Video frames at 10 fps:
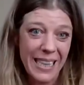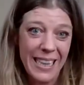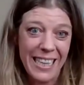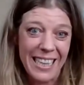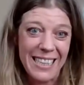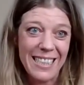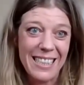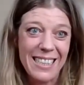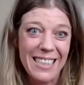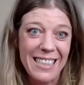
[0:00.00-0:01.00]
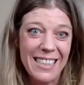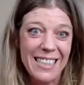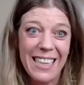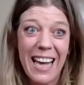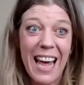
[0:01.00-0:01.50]
This
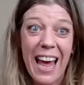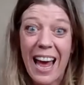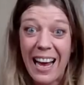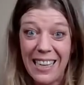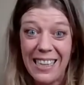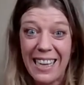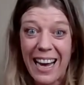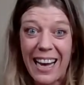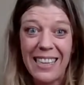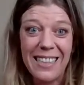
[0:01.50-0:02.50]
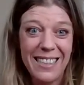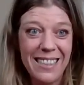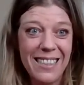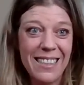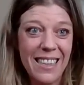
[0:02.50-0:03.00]
and that.
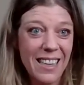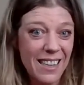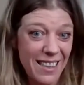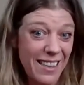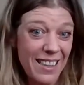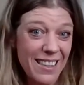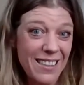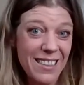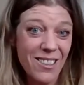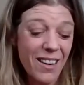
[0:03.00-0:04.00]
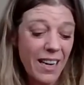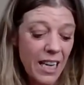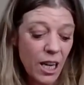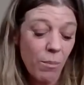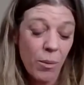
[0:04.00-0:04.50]
This is right
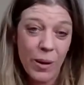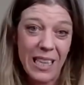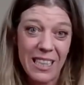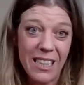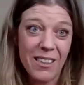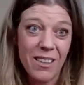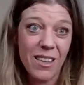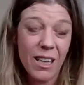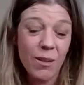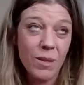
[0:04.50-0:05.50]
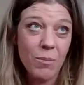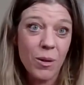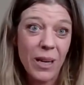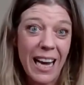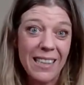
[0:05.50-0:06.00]
here. Point to your
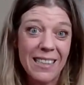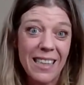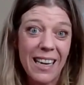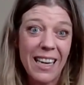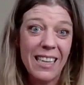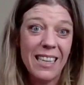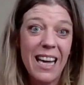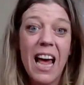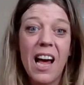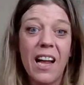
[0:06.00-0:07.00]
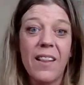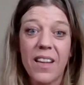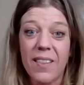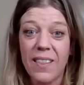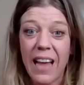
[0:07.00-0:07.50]
support hand side. And
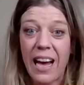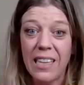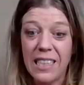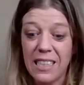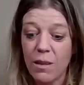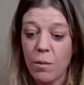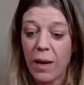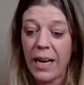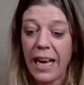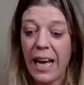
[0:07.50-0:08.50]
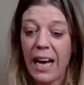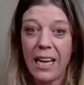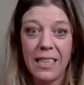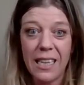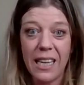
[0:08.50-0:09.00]
then that is a Y
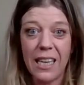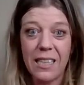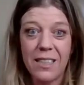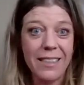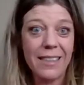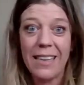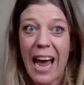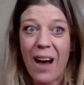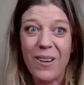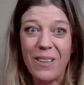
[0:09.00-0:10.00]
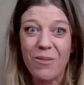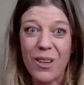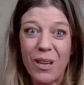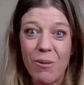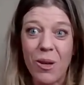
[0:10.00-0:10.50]
hand and just out in
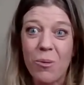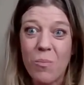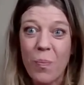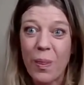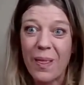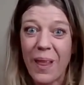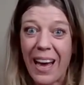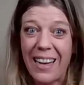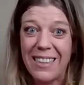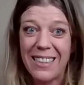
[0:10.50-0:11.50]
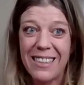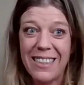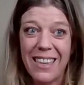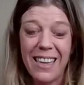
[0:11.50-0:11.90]
front of you. That.